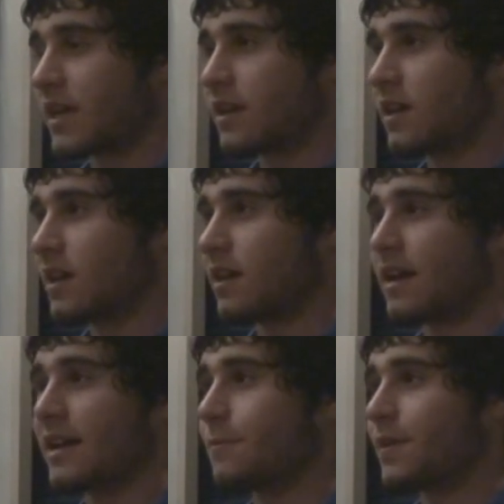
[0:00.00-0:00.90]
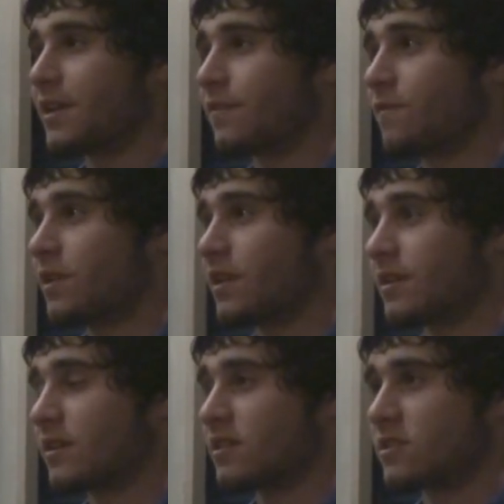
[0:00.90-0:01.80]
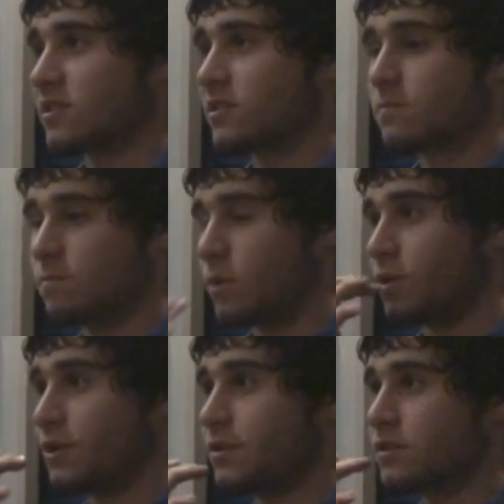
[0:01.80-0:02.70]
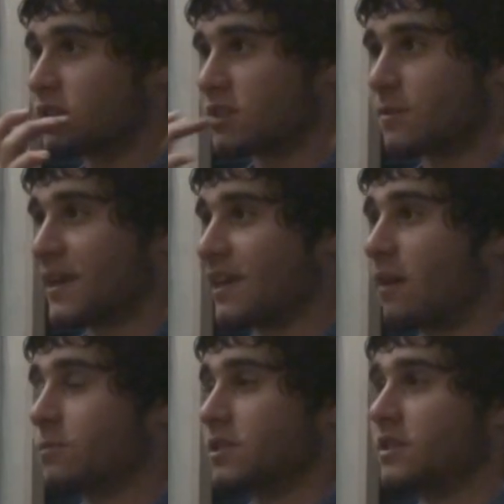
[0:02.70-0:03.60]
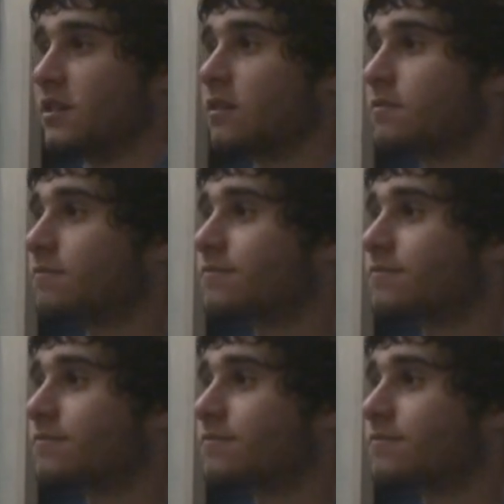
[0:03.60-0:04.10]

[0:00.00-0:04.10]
And I can barely feel it because it's molded just to my gums and teeth.